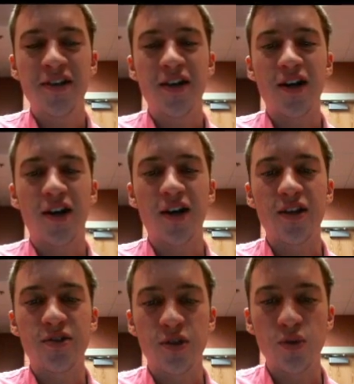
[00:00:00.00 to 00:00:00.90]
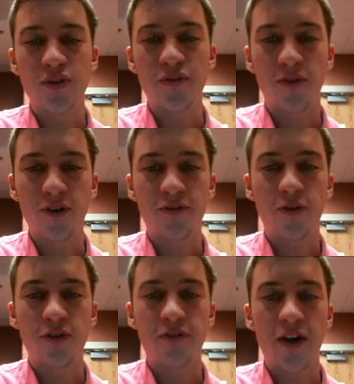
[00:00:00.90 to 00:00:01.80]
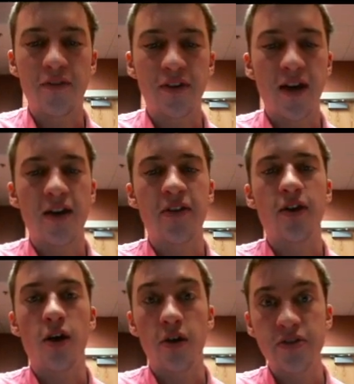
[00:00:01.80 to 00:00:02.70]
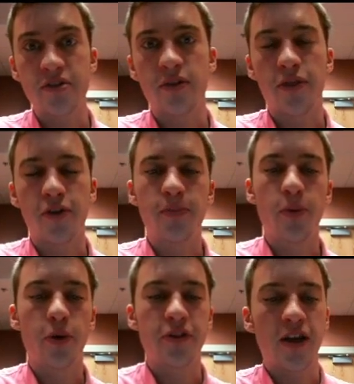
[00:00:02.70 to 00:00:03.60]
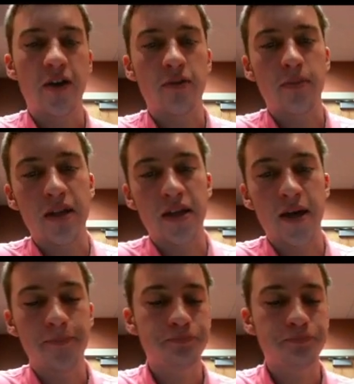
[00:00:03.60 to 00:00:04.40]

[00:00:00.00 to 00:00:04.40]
uh, two, the forty-four and the five K, and then also the third point that I haven't made yet